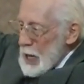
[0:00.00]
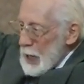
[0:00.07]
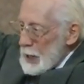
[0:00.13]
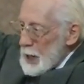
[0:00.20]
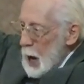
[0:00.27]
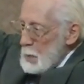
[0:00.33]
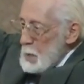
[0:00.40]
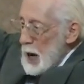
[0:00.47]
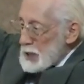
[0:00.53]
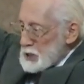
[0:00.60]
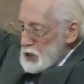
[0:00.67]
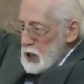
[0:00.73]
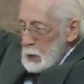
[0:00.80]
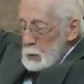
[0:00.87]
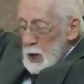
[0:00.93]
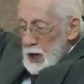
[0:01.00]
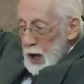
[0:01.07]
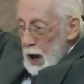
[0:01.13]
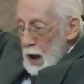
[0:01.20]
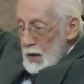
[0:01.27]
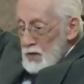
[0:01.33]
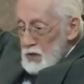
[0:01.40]
And how much he would
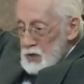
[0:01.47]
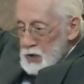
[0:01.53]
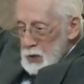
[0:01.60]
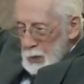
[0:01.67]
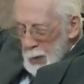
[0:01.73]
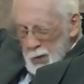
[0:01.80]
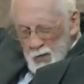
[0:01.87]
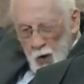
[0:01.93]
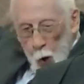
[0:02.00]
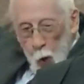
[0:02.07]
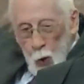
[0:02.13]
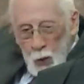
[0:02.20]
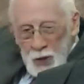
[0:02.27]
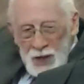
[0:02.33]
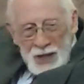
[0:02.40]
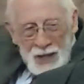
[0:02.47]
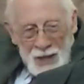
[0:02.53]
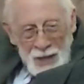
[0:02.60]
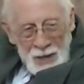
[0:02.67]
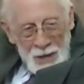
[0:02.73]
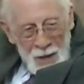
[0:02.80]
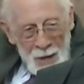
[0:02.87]
love to provoke
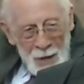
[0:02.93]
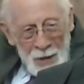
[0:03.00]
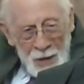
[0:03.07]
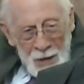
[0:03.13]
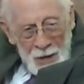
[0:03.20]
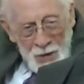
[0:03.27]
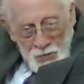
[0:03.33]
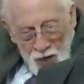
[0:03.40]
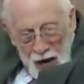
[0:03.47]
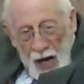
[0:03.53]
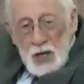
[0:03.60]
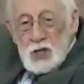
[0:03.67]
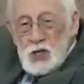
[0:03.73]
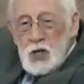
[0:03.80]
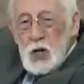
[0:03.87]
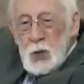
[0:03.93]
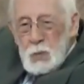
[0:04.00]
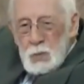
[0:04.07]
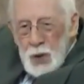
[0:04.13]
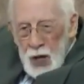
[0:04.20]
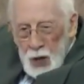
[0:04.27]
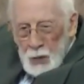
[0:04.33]
his
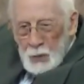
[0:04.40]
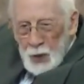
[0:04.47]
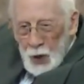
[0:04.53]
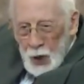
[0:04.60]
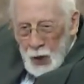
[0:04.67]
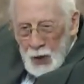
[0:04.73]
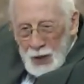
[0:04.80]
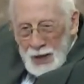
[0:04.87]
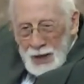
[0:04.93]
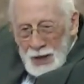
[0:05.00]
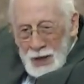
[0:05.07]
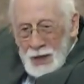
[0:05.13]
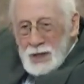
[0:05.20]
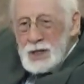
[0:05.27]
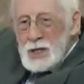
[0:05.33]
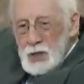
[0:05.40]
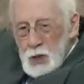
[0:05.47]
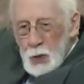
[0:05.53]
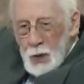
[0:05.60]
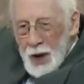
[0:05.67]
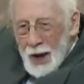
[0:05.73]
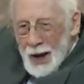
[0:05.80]
ancient people,
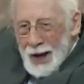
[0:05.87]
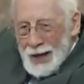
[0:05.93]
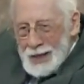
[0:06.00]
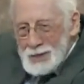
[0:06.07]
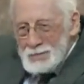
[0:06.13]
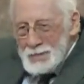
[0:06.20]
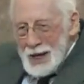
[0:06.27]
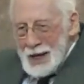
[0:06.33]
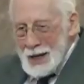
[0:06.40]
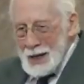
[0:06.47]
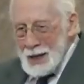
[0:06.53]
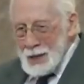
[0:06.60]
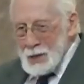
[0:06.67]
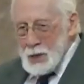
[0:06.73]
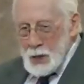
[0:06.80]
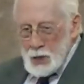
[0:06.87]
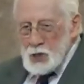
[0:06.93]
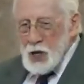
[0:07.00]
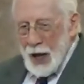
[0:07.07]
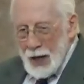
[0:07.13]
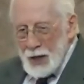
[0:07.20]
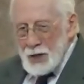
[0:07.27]
Israel, to
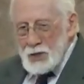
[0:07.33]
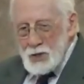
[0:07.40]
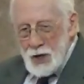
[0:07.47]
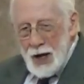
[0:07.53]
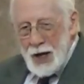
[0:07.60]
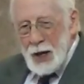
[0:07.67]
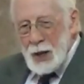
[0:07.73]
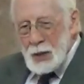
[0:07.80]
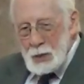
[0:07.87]
jealousy.